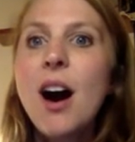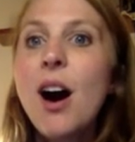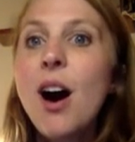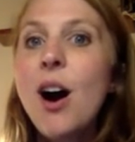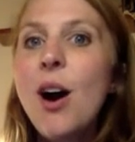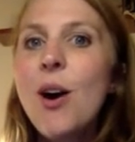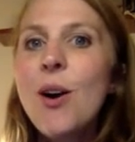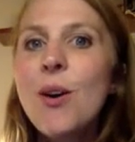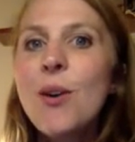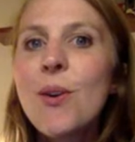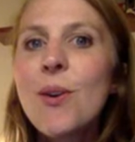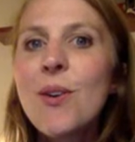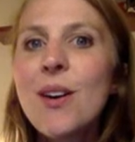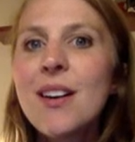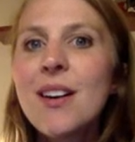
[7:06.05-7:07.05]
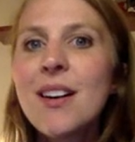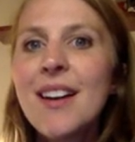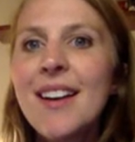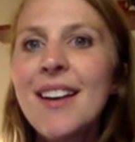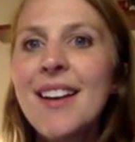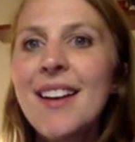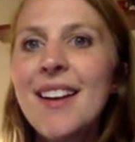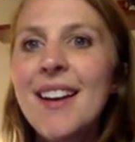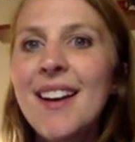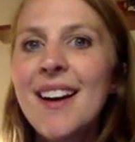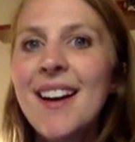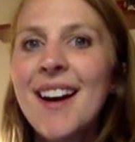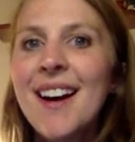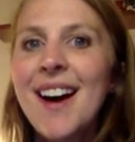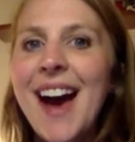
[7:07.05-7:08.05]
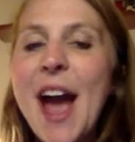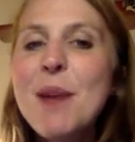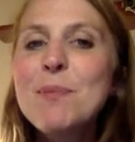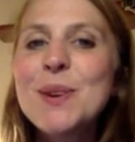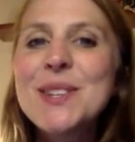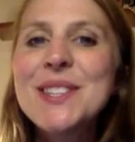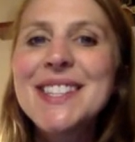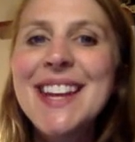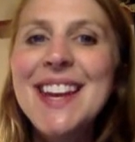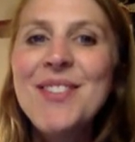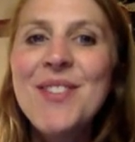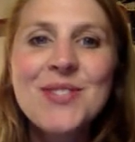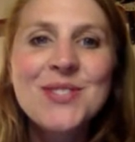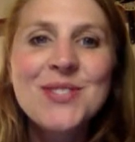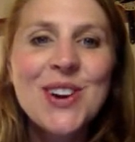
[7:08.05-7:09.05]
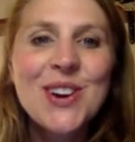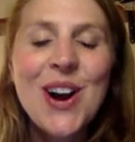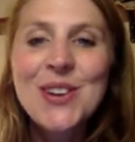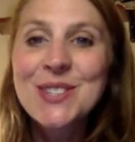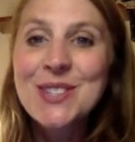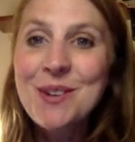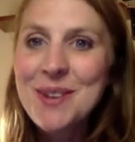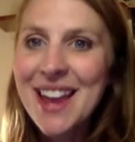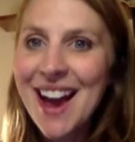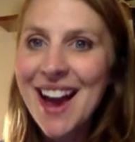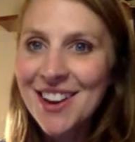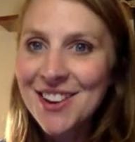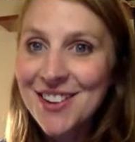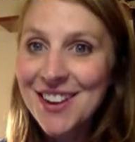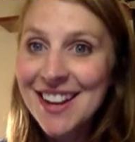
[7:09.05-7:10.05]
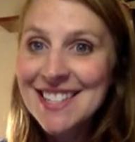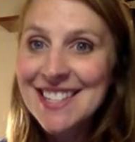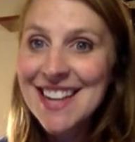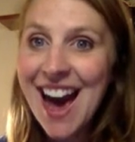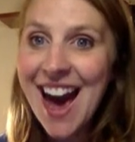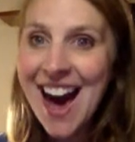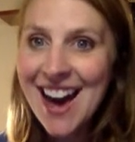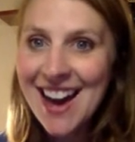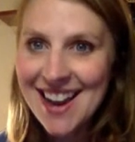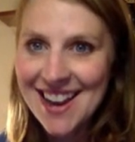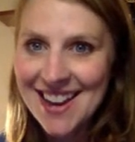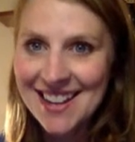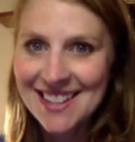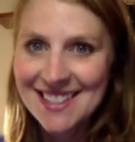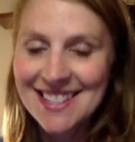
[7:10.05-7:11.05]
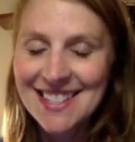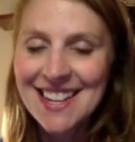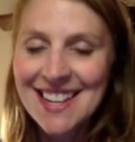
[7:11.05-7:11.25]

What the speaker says: Oh, I perceive after all so many uttering tongues.